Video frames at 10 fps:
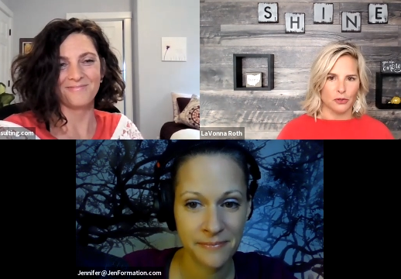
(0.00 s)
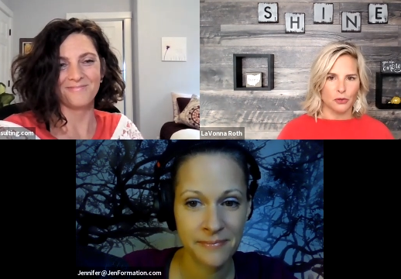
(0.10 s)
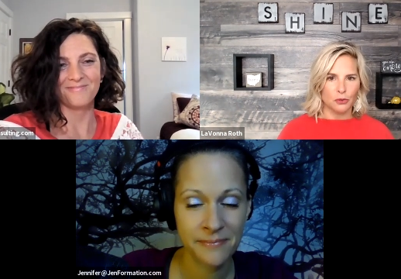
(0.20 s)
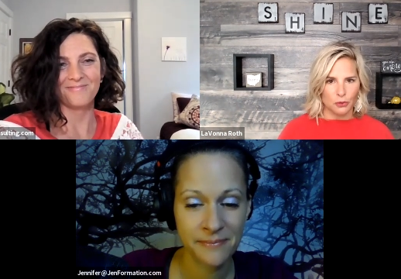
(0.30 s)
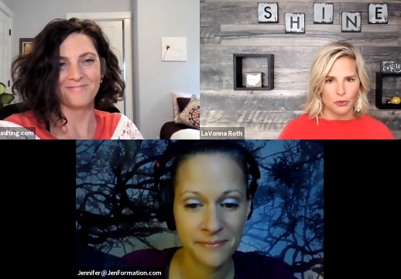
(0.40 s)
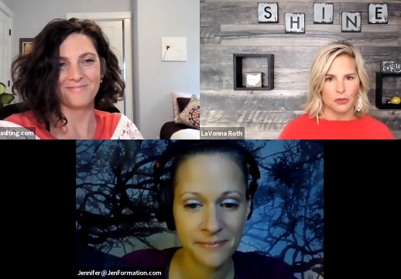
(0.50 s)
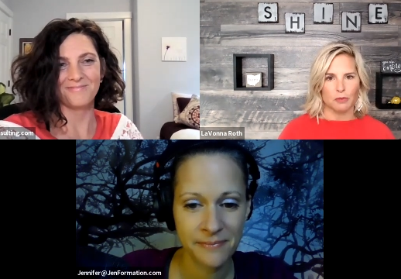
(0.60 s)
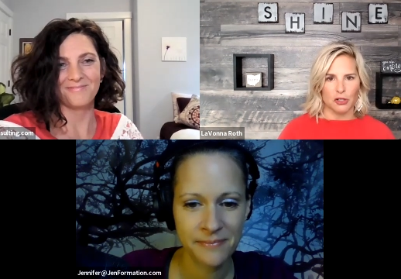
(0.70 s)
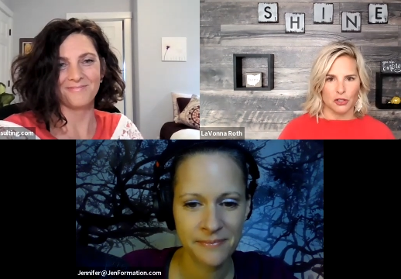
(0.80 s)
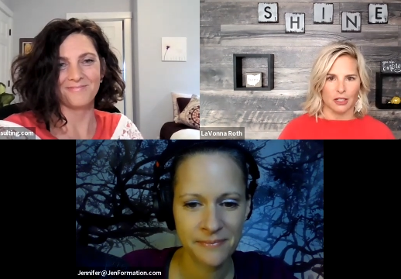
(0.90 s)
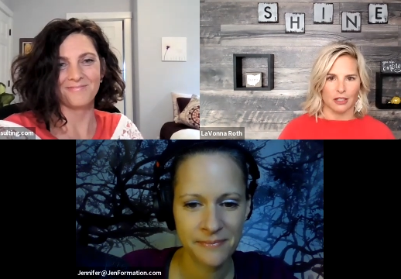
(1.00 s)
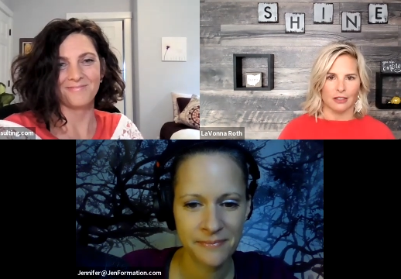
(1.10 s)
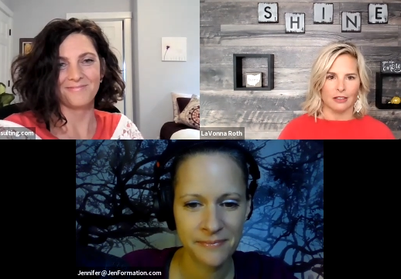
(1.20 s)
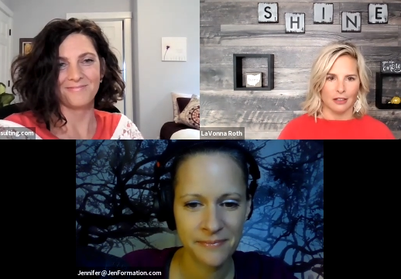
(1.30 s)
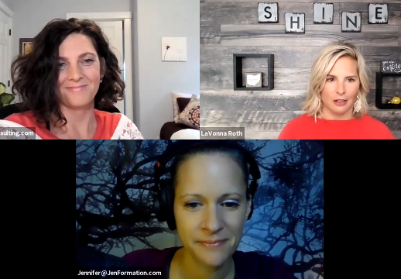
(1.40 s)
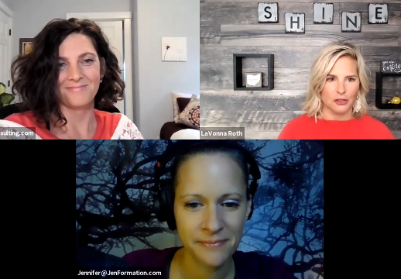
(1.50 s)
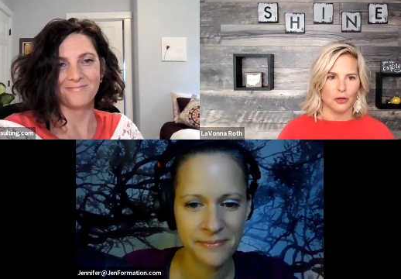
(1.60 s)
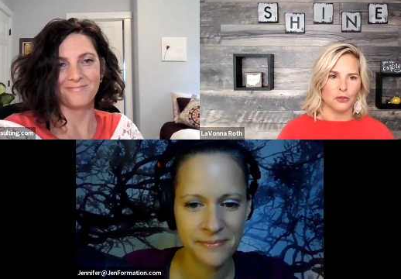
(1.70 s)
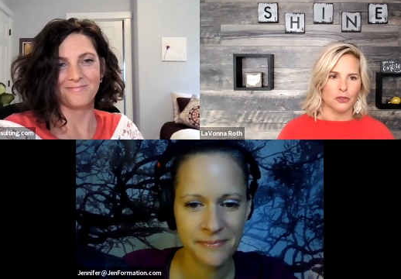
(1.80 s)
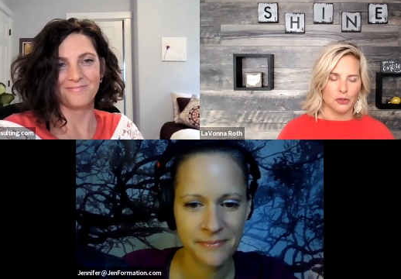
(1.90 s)
Speaker 1: tools especially young
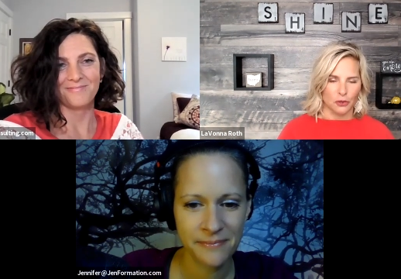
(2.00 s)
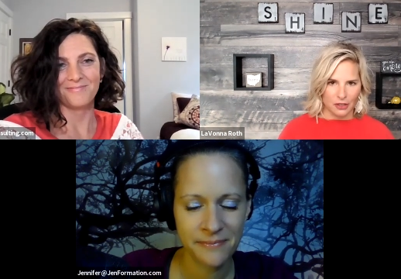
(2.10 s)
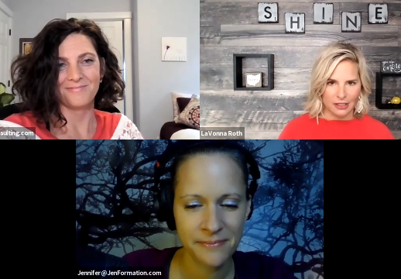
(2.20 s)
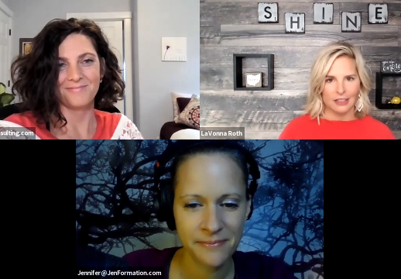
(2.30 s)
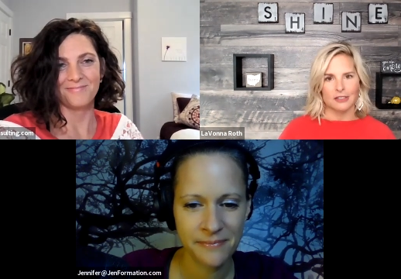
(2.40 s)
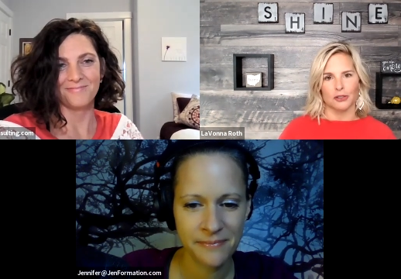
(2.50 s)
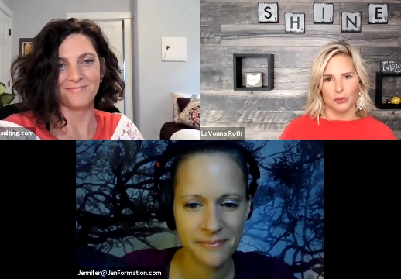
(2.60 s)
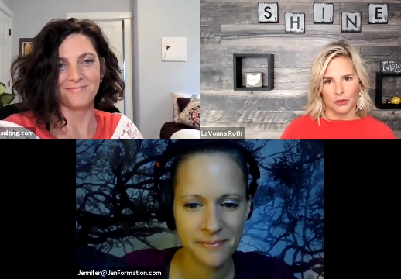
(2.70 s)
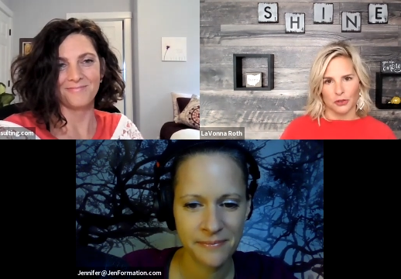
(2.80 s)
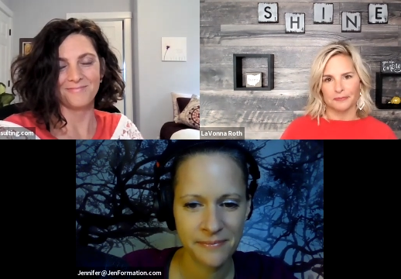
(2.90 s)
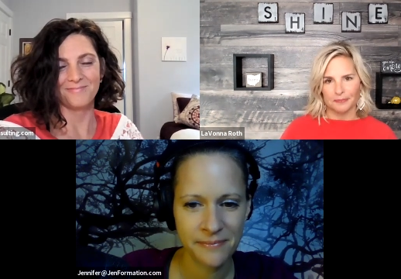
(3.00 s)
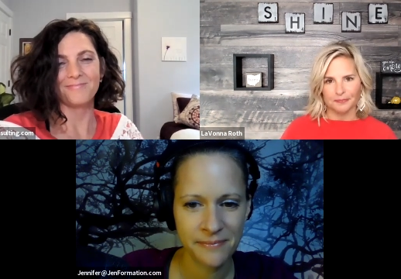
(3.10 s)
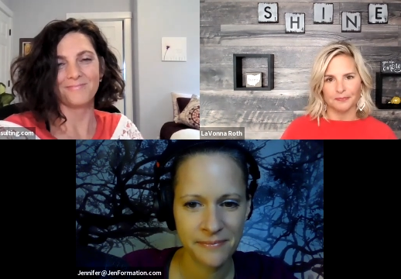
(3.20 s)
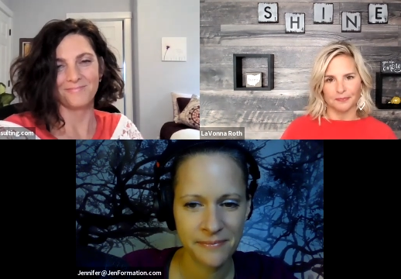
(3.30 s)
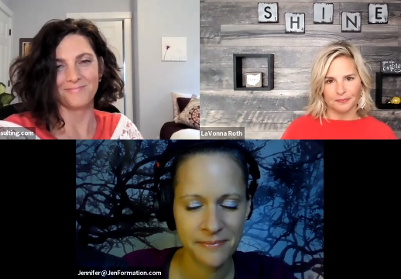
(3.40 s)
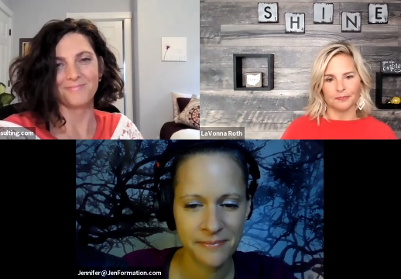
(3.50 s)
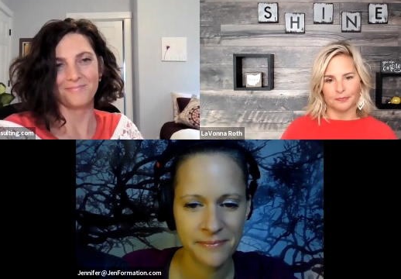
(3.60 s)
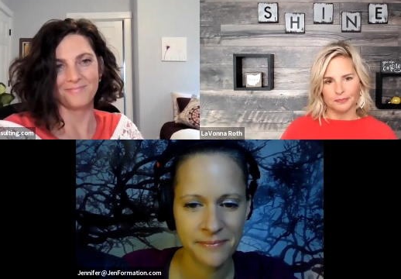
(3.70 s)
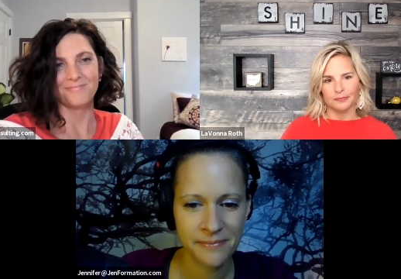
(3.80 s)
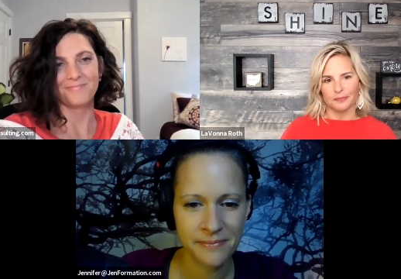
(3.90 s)
adults or children
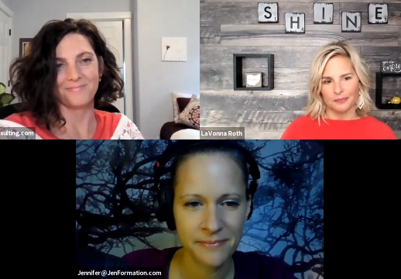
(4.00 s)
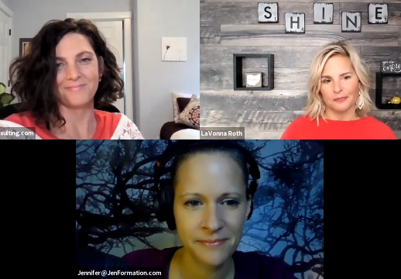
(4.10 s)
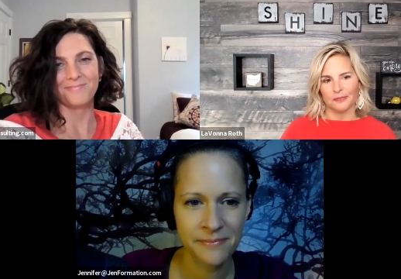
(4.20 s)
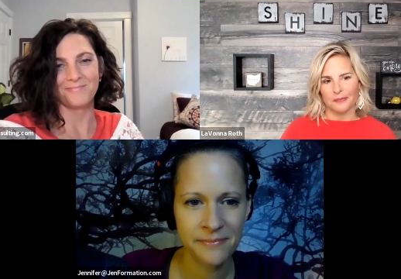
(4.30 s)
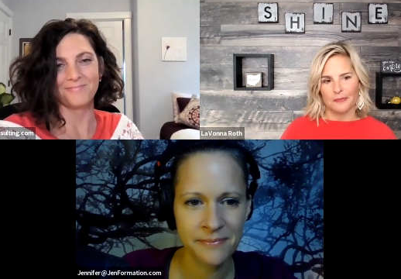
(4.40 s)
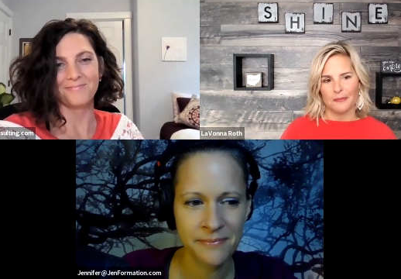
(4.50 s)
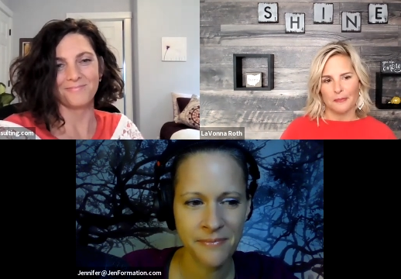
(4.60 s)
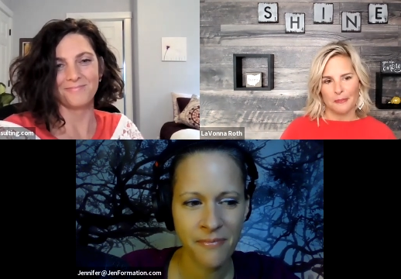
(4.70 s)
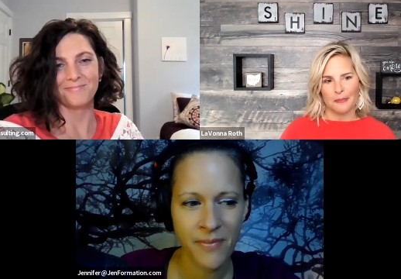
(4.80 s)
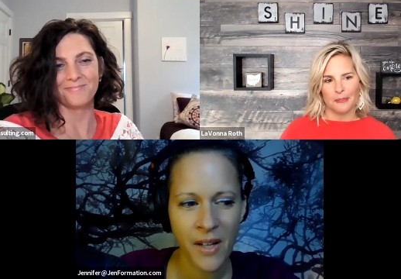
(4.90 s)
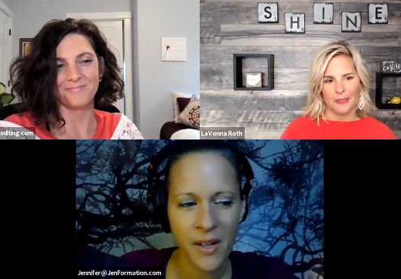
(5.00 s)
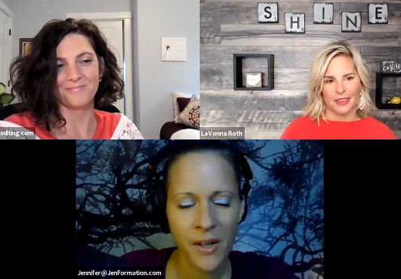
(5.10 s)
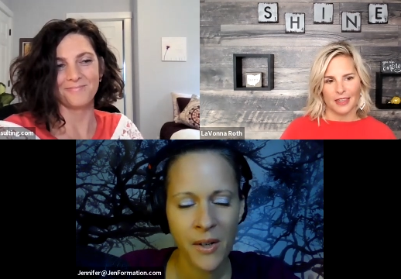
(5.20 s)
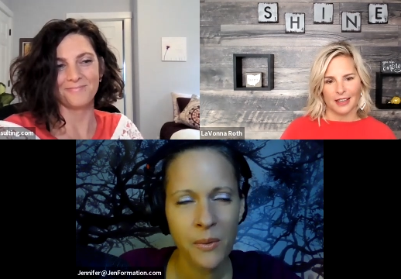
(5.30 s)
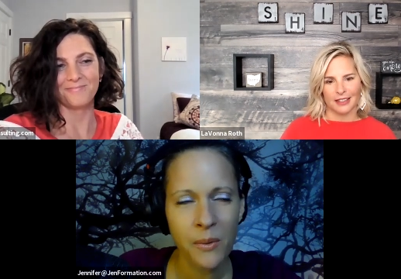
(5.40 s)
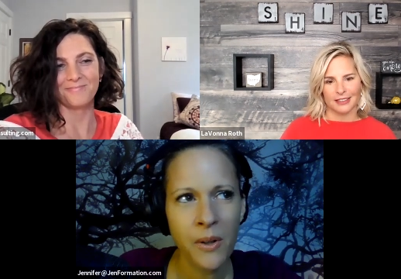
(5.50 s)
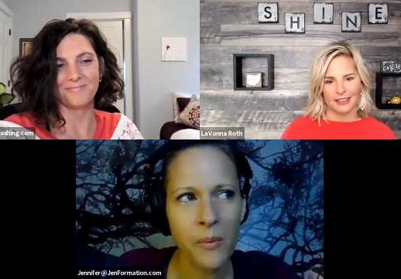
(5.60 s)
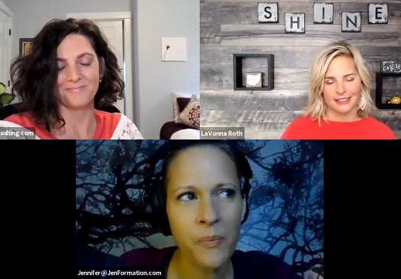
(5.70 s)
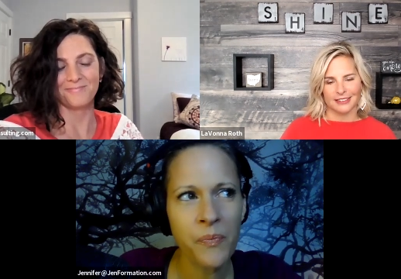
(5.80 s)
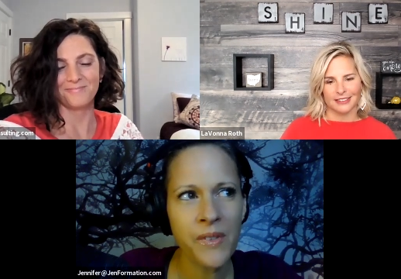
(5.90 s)
Speaker 2: hmm.
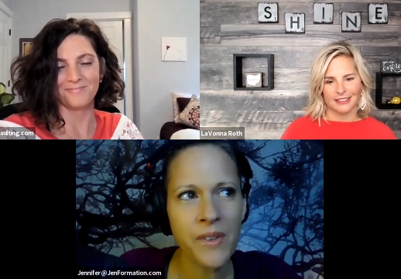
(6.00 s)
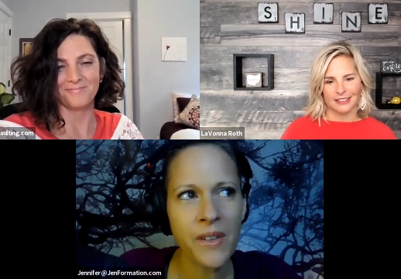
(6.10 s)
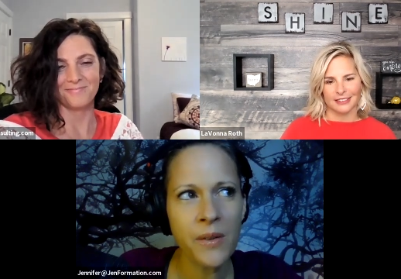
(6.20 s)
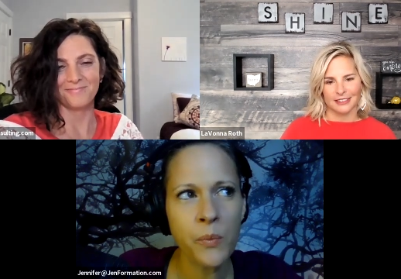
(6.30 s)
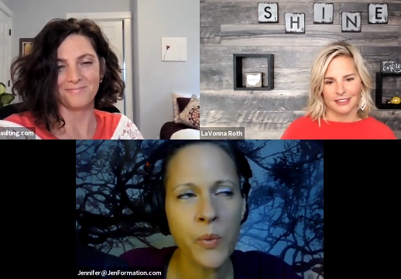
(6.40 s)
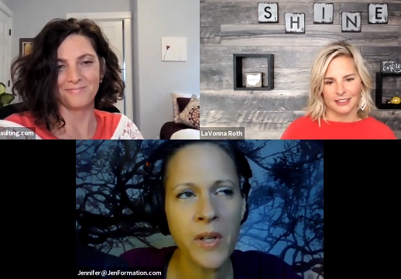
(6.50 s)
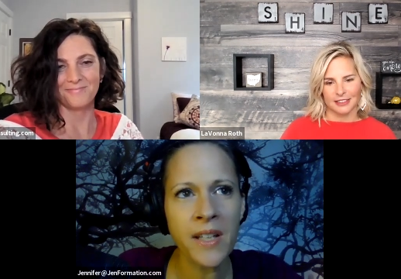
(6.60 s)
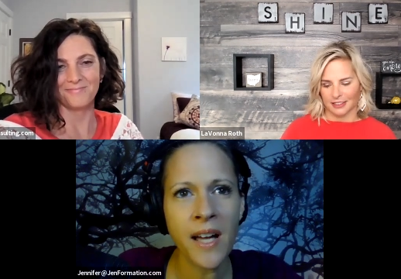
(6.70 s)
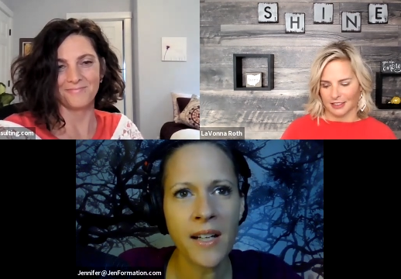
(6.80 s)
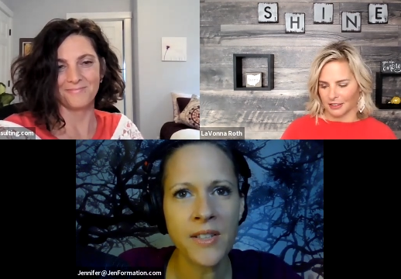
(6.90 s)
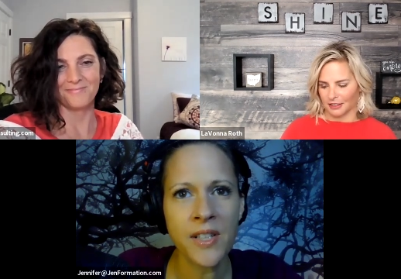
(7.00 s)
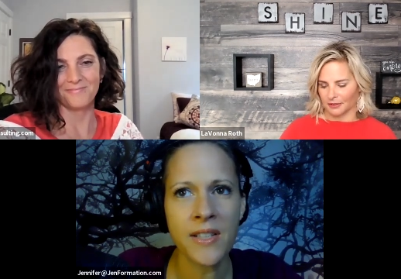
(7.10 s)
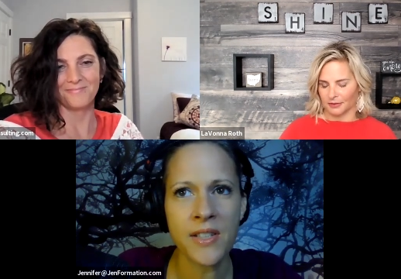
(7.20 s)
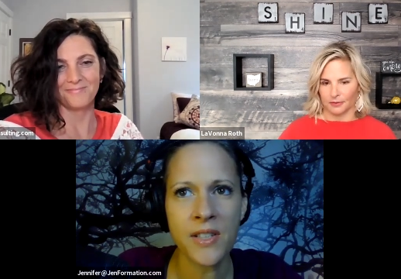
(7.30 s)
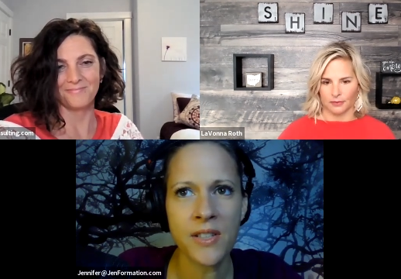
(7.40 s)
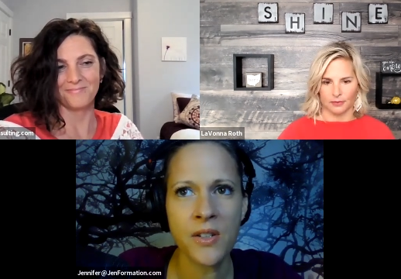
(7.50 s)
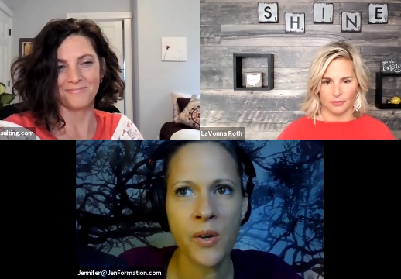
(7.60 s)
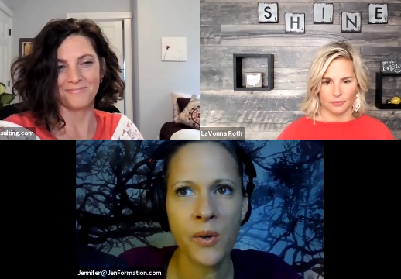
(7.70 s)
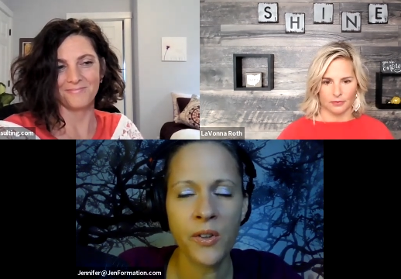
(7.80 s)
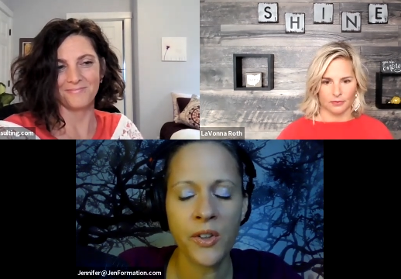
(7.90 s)
well we got a chance to
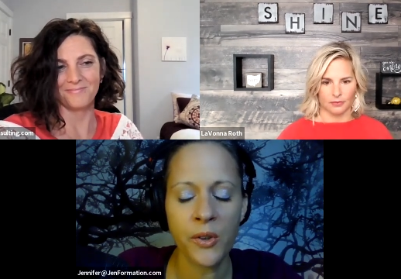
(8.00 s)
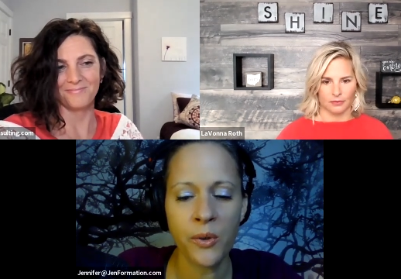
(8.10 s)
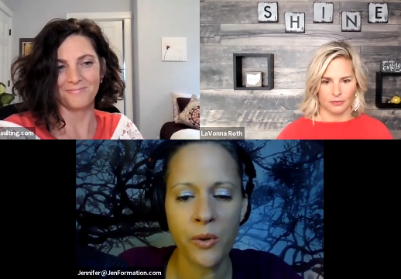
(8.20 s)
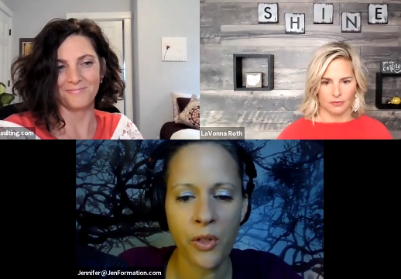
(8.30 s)
know you